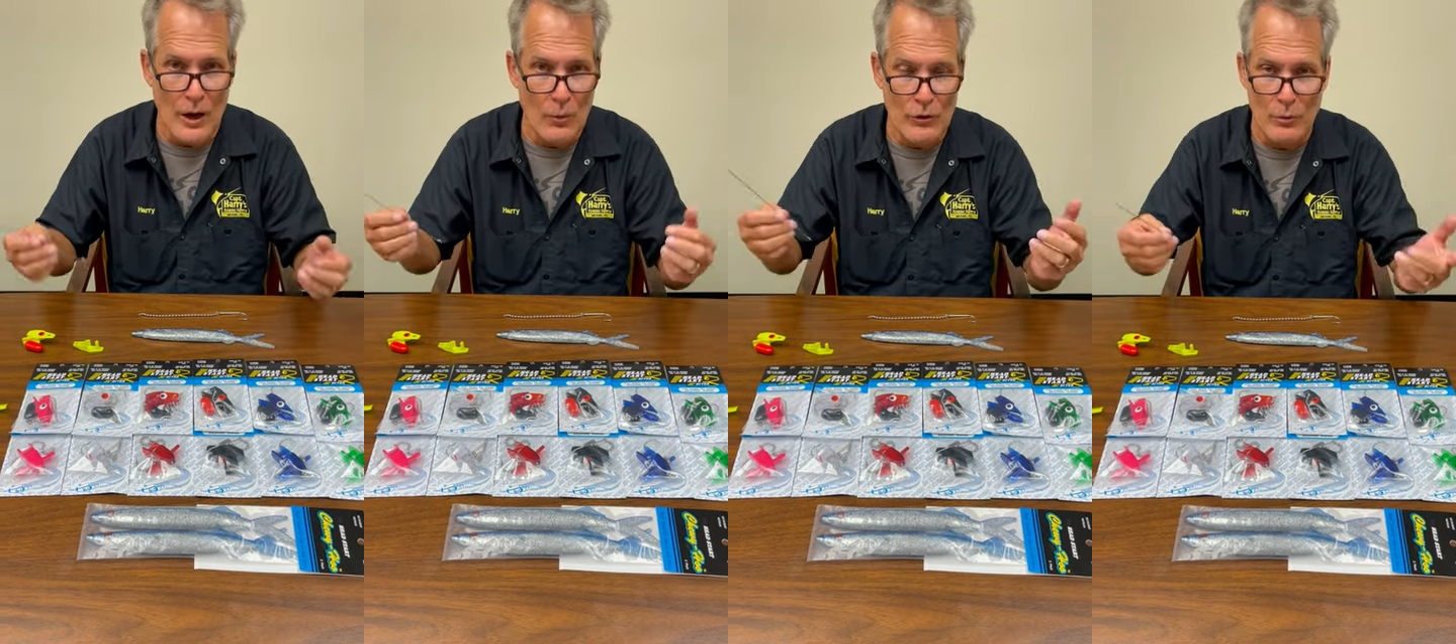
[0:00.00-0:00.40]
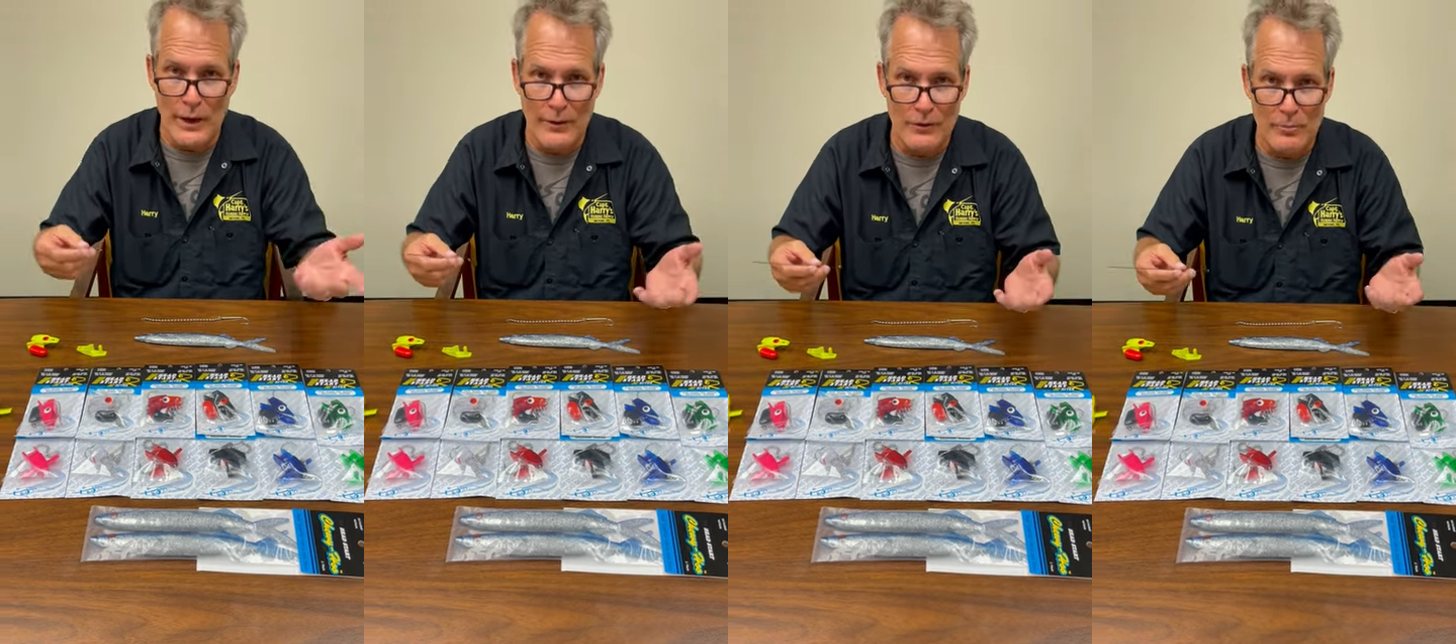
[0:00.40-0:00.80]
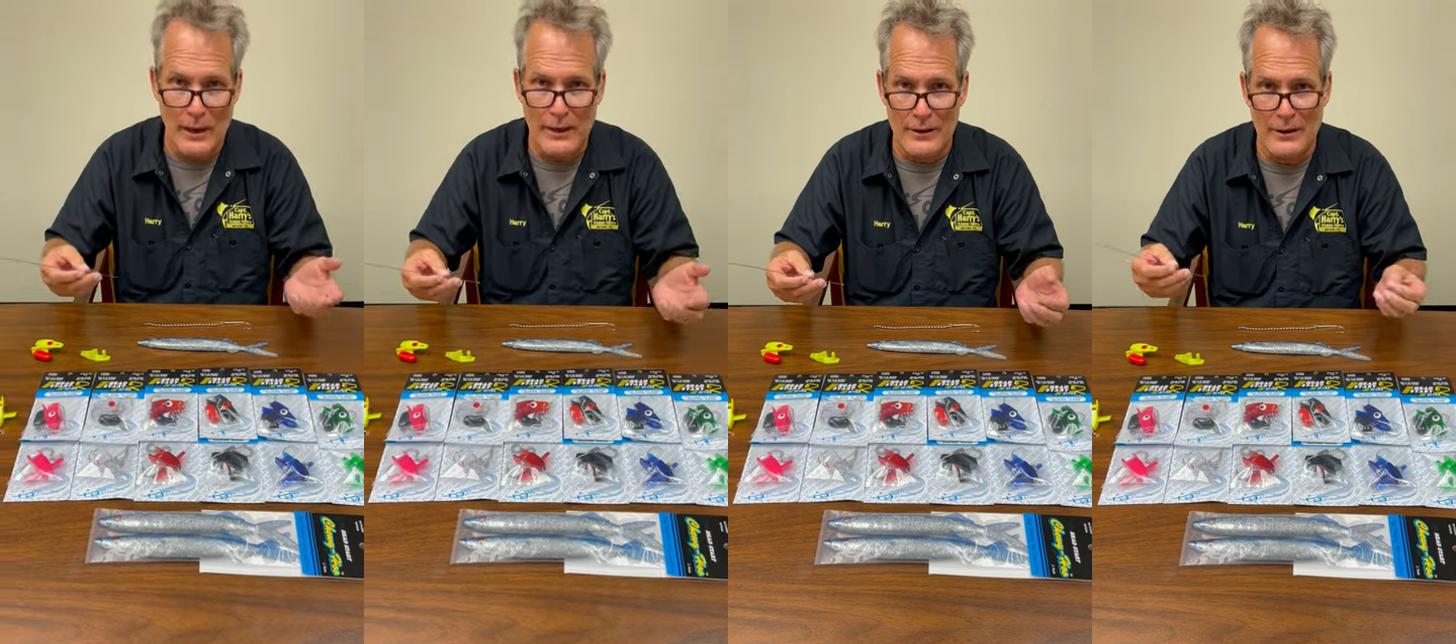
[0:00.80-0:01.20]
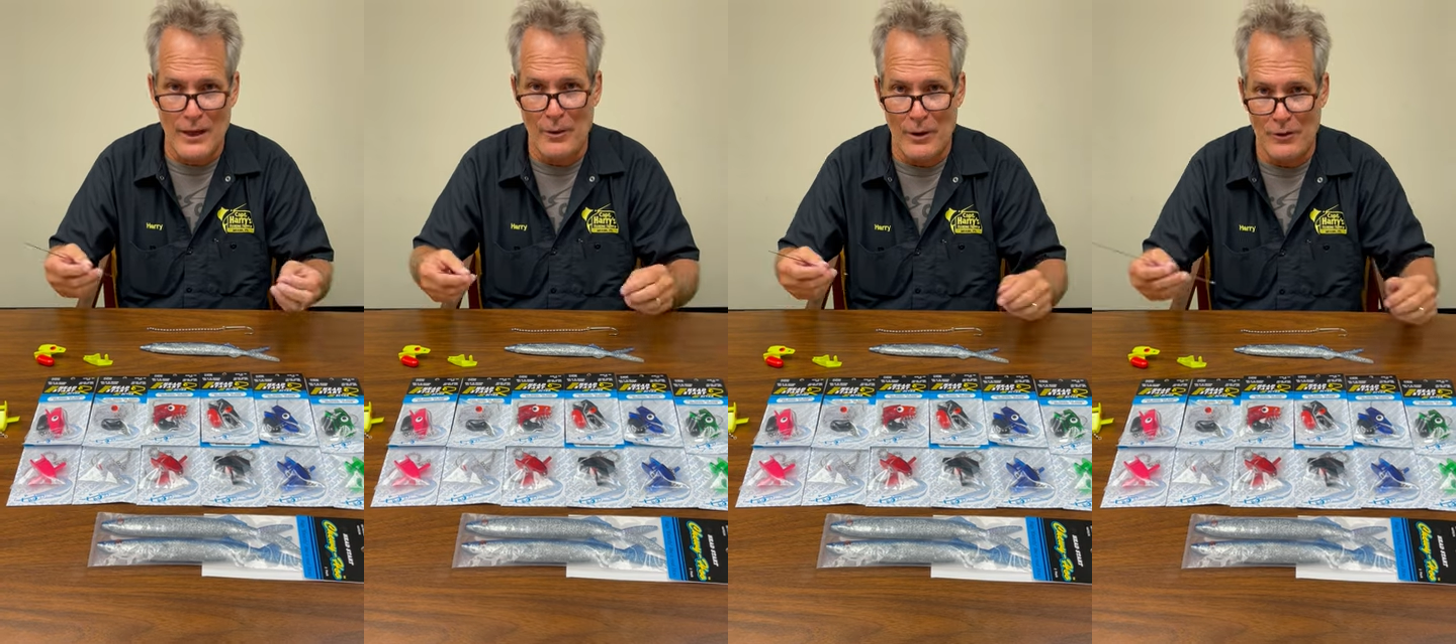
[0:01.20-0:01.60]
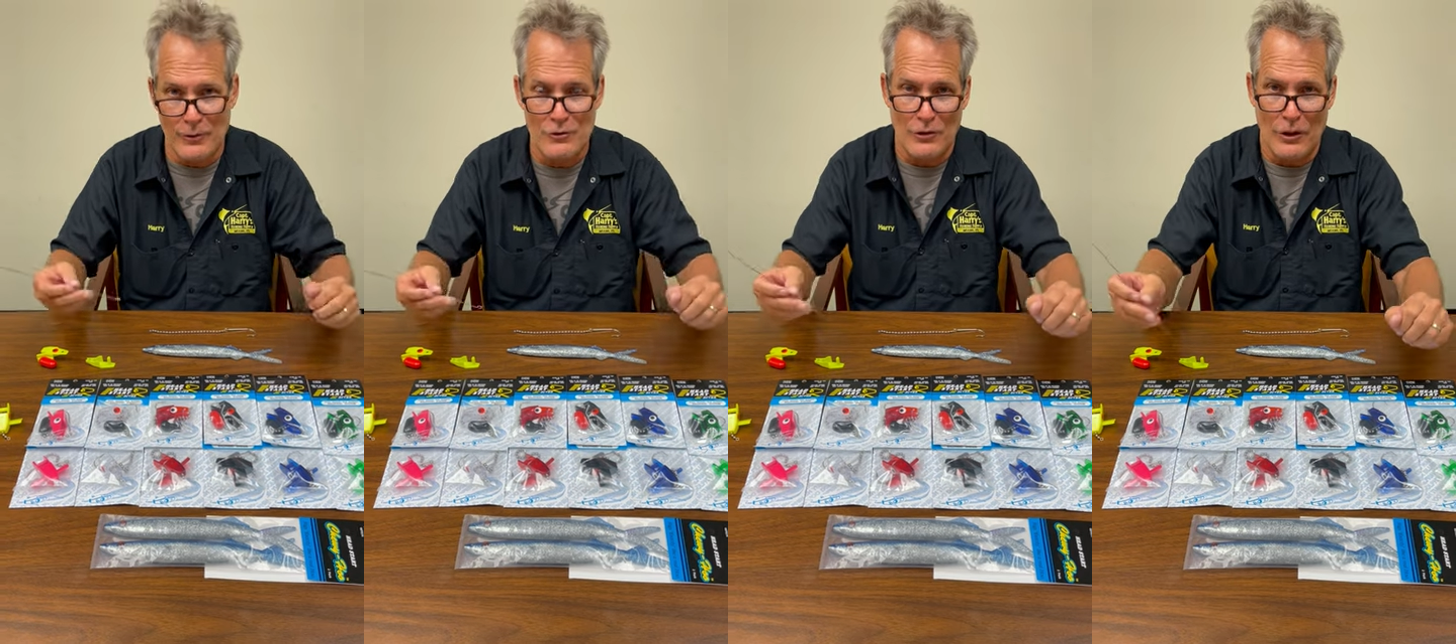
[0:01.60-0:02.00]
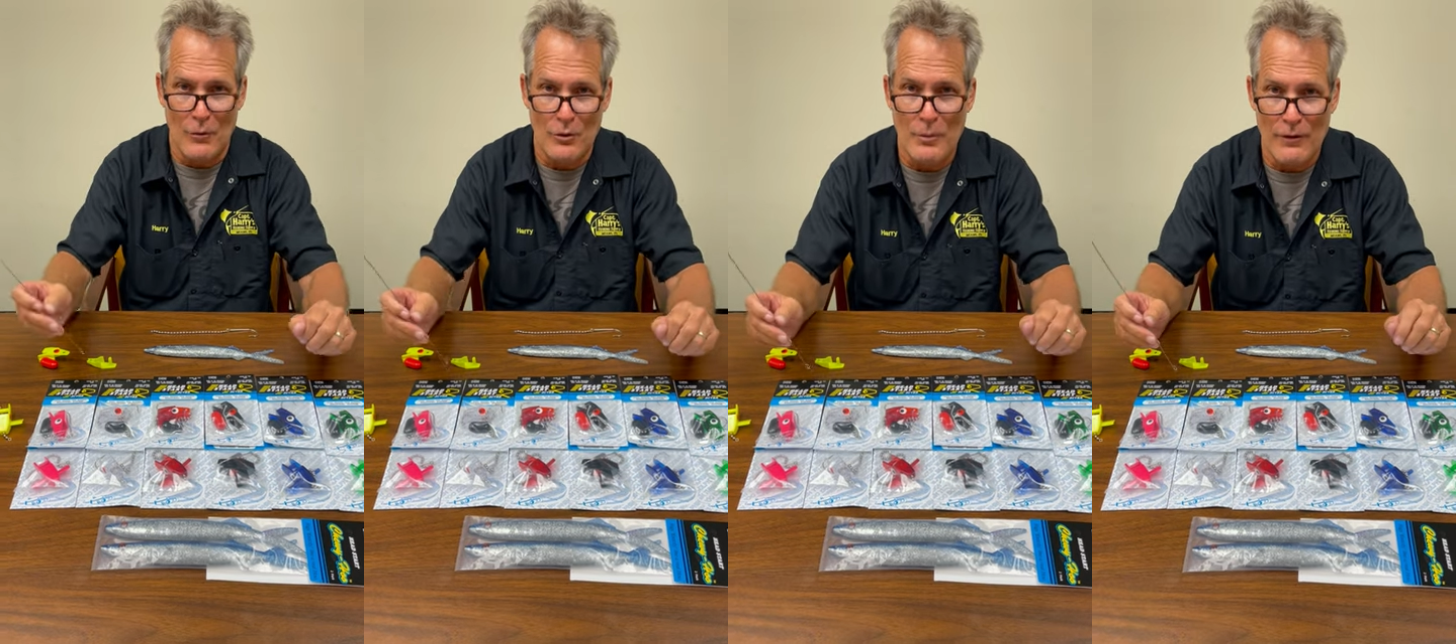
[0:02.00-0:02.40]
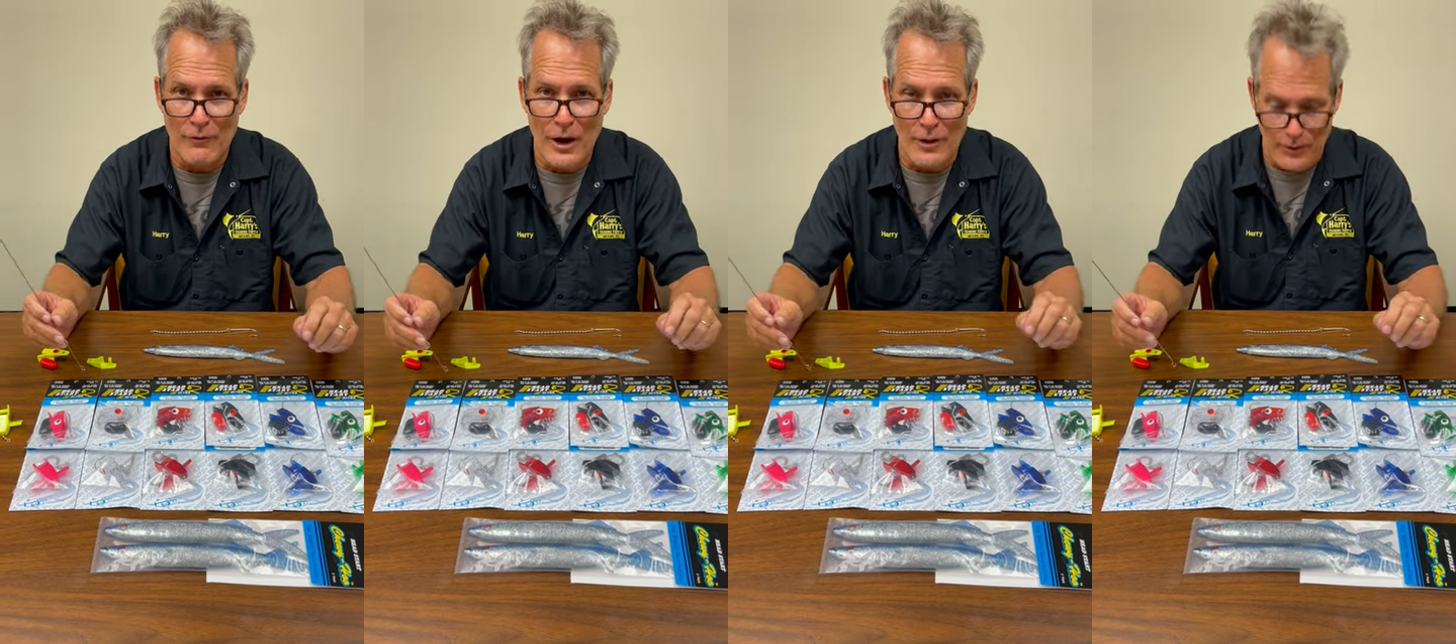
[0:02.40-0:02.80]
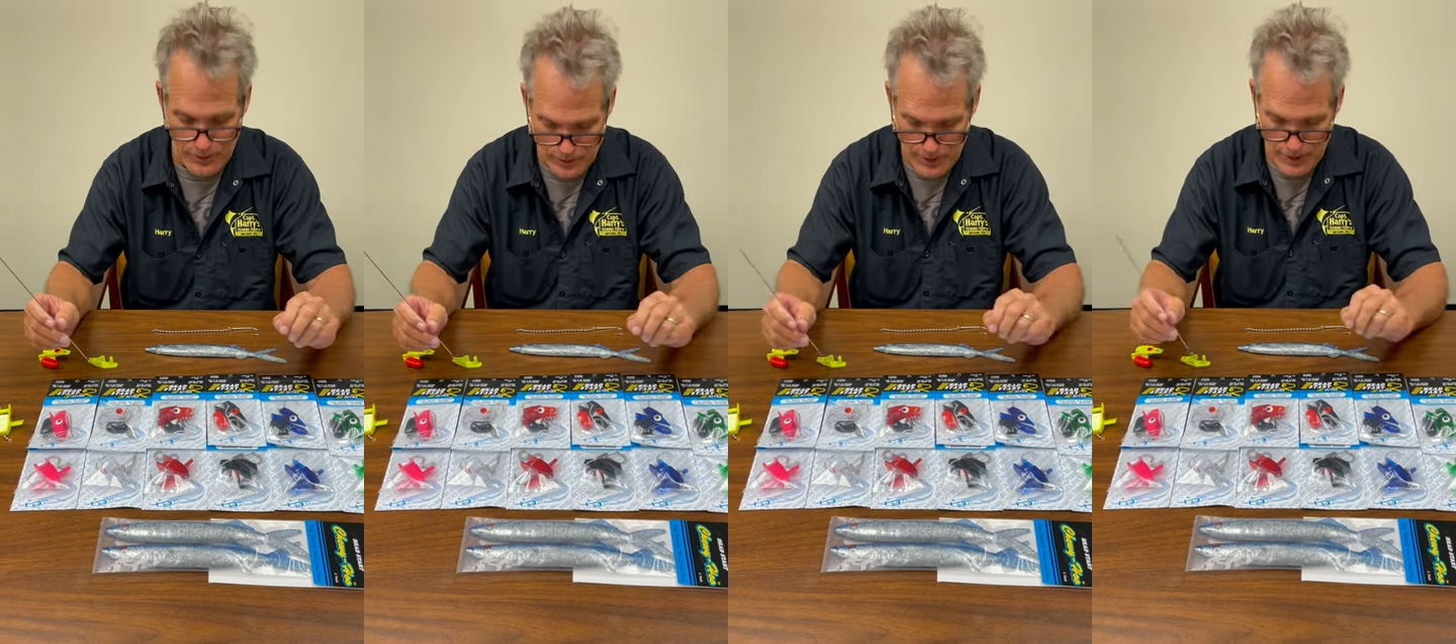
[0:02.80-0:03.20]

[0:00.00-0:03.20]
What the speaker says: I wish we had these back in the day when I was fishing a lot with my father.